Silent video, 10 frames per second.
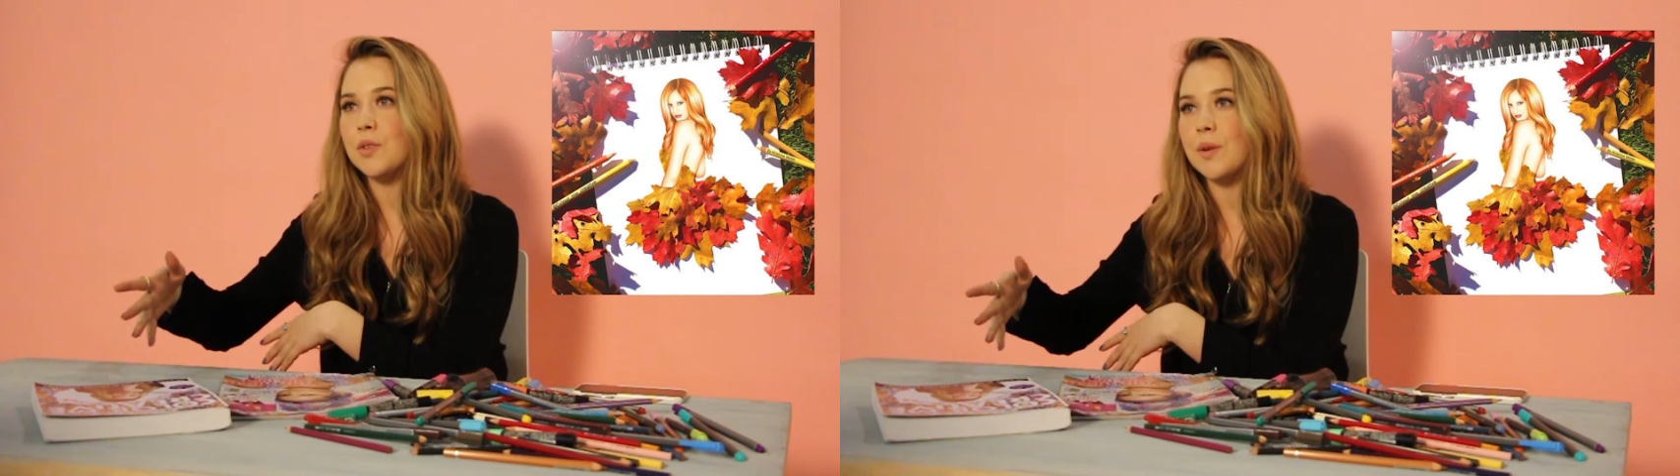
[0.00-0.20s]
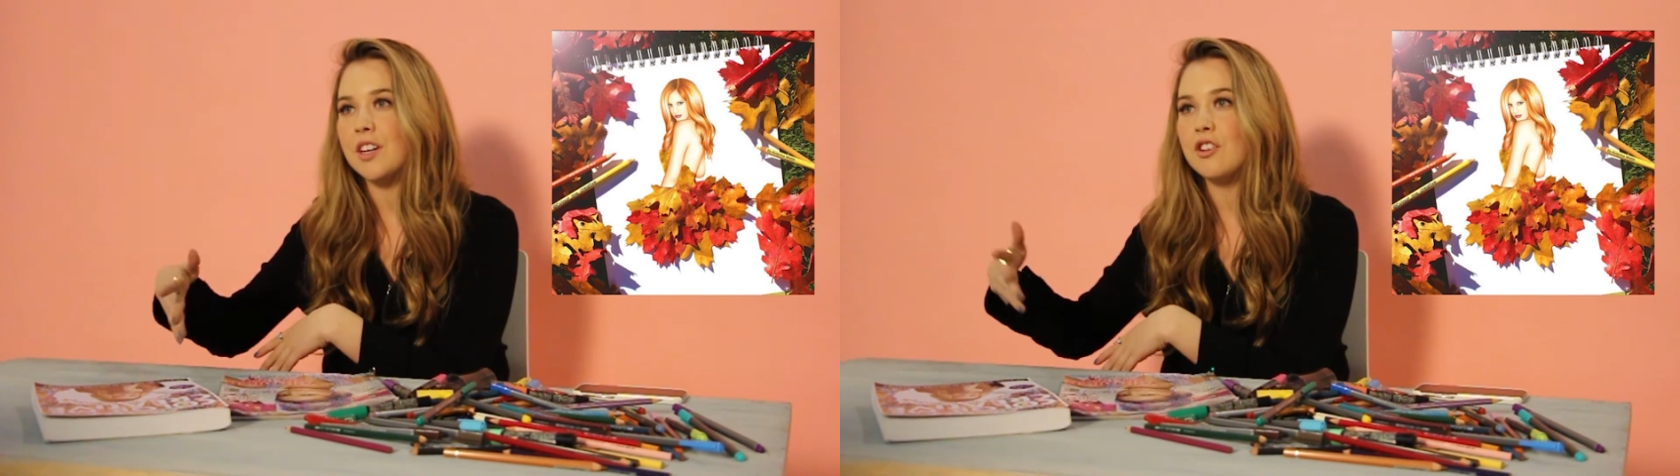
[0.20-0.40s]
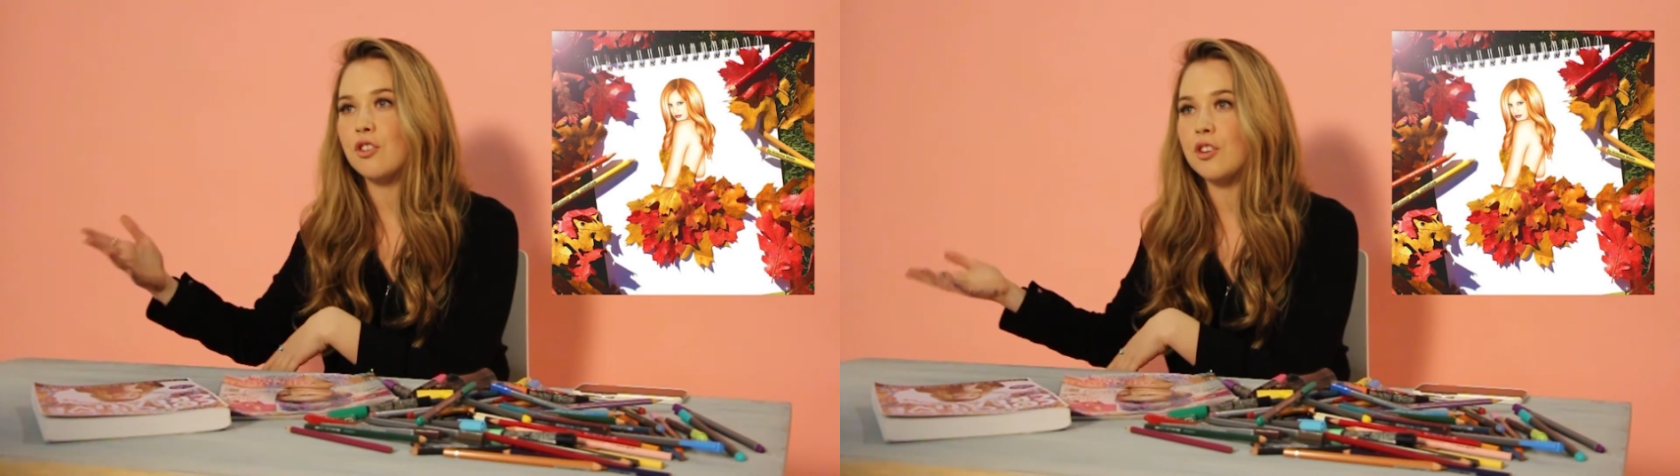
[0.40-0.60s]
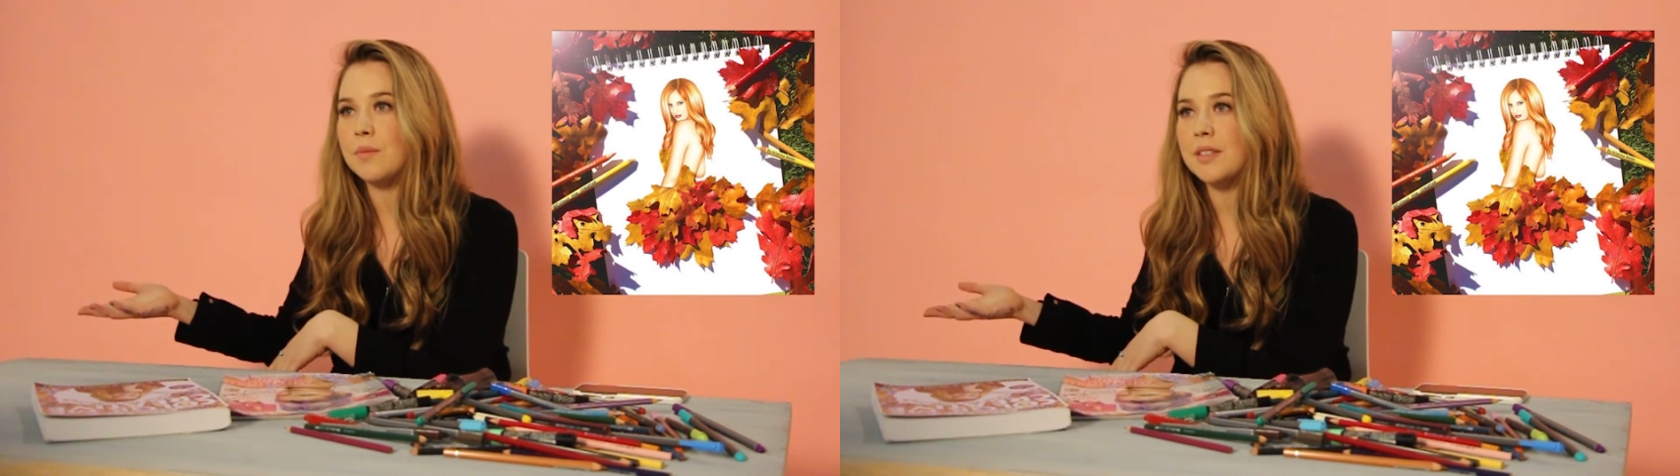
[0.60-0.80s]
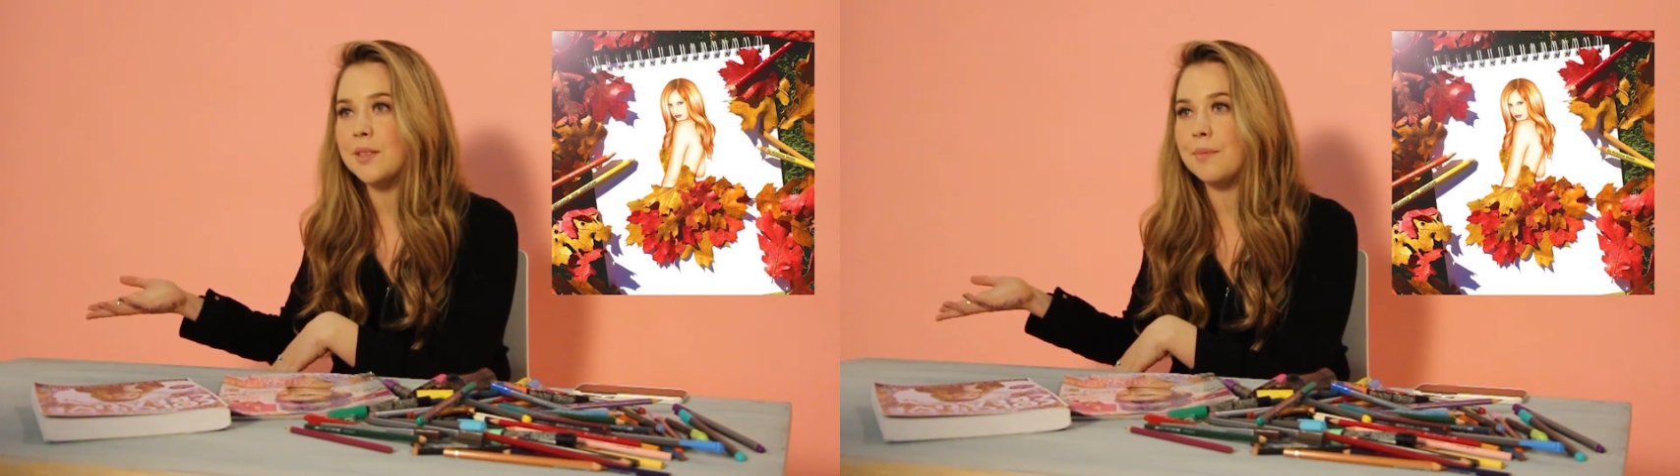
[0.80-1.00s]
one and draw
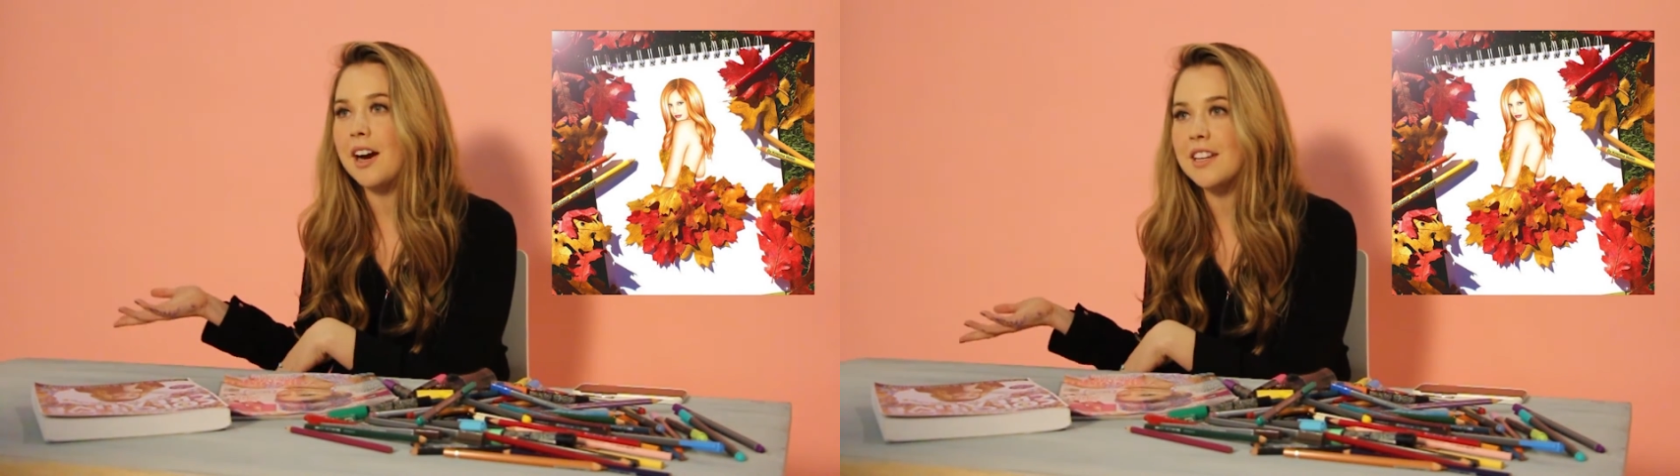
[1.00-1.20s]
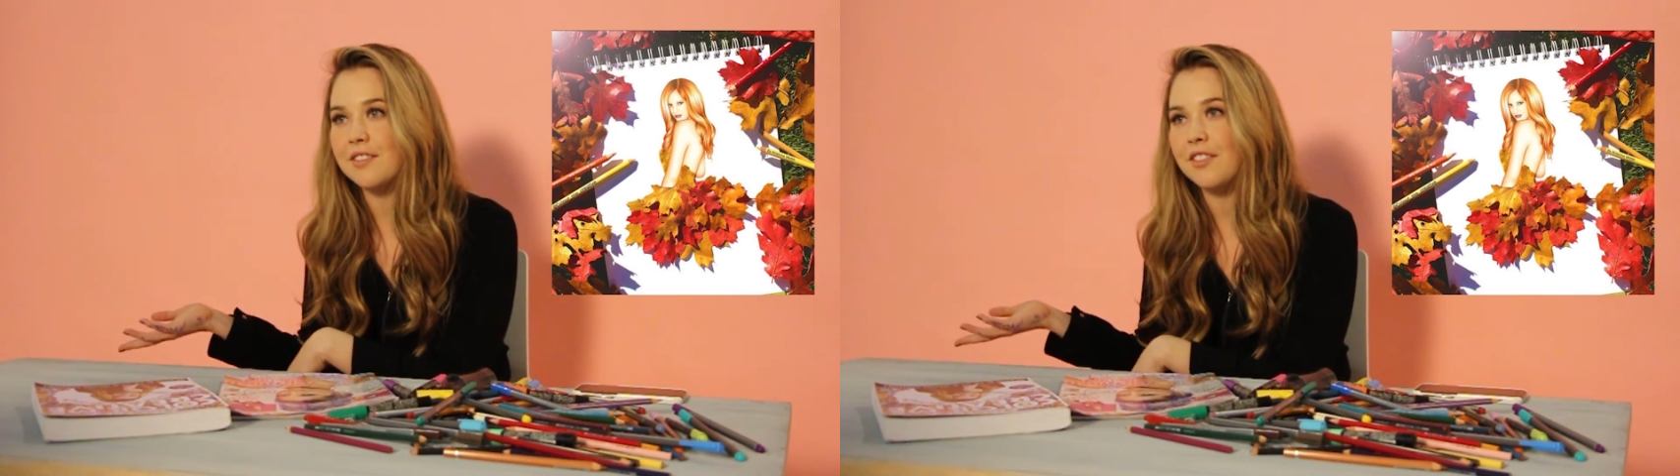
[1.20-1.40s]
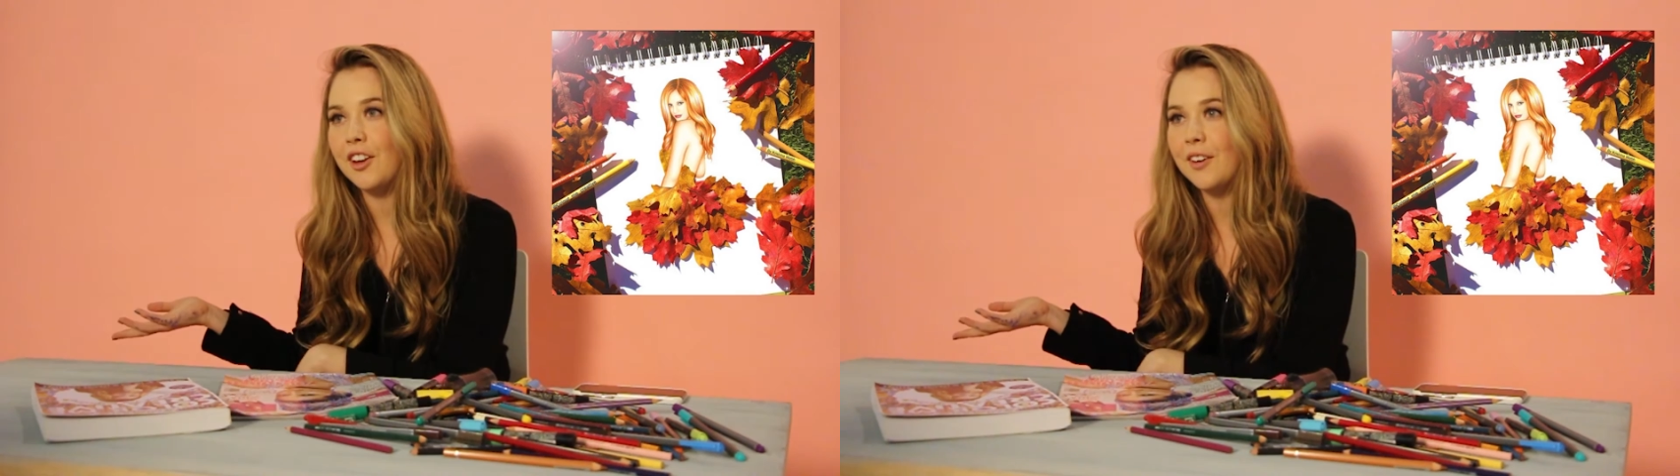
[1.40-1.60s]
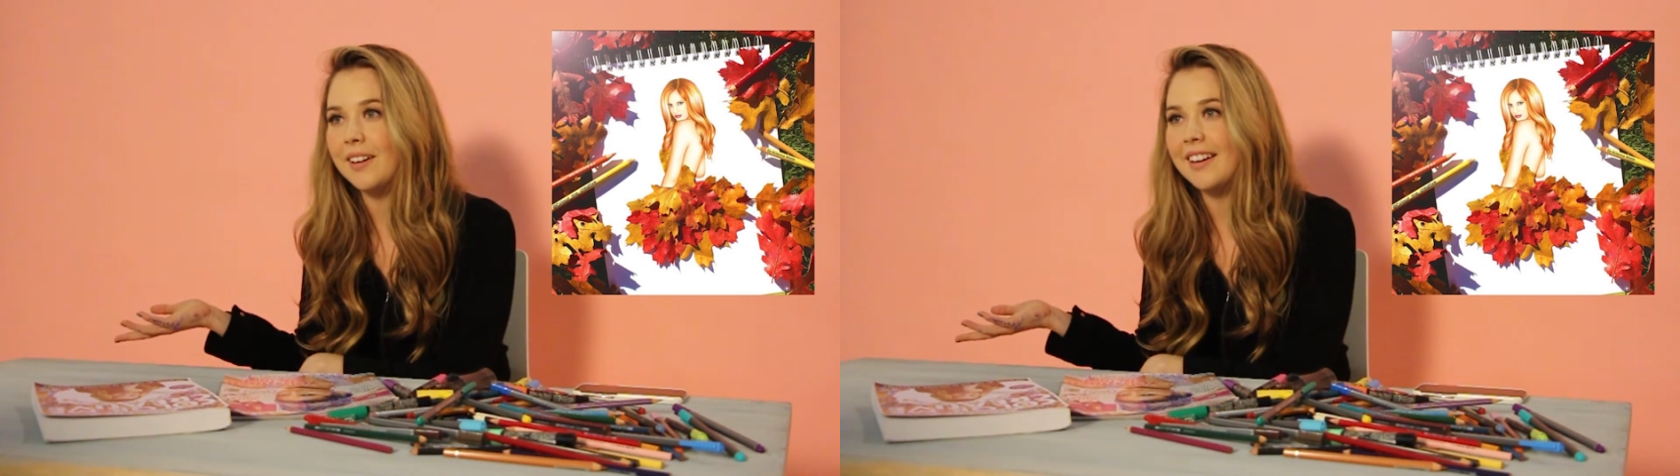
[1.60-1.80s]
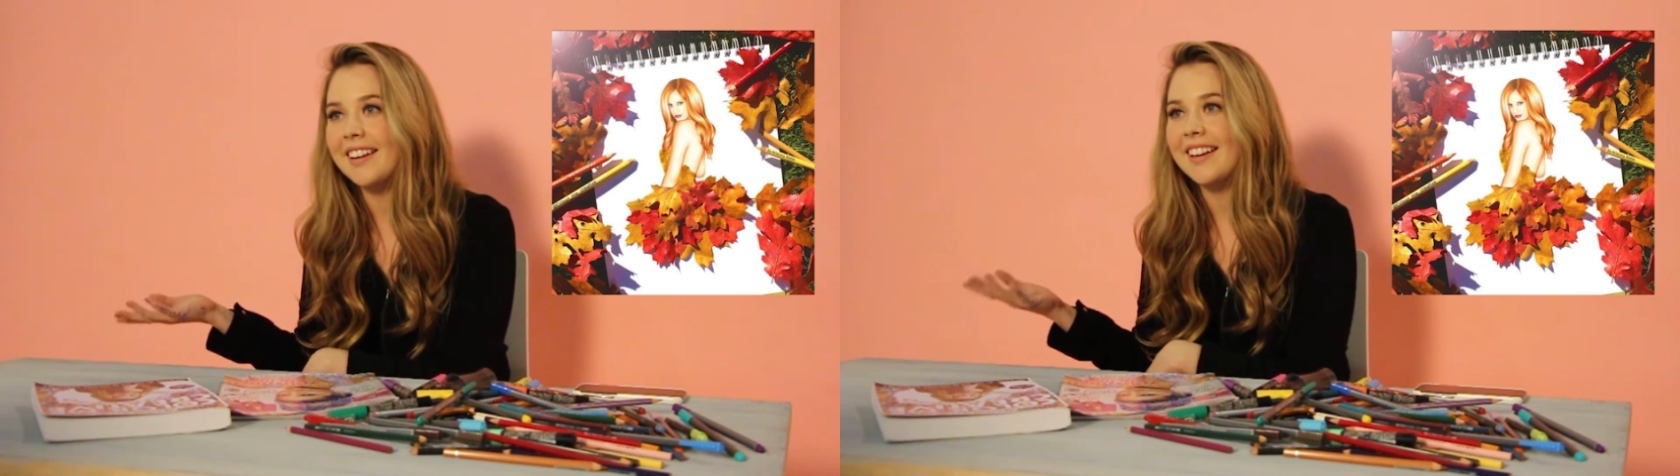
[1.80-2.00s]
them and surprise a
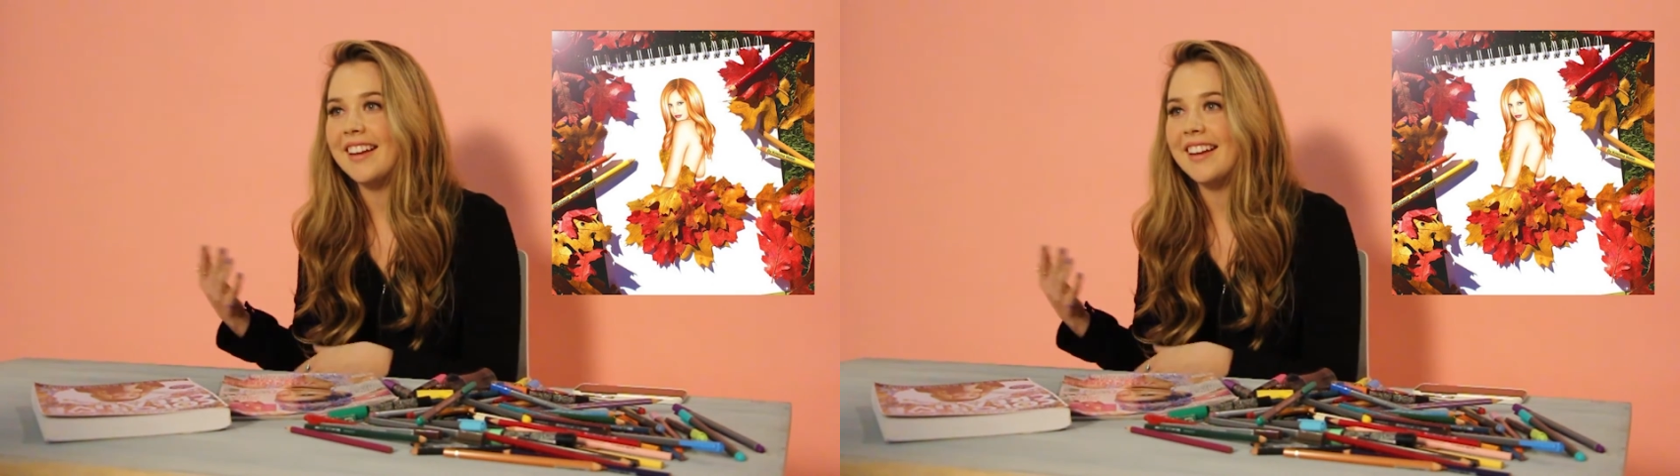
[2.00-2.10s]
follower.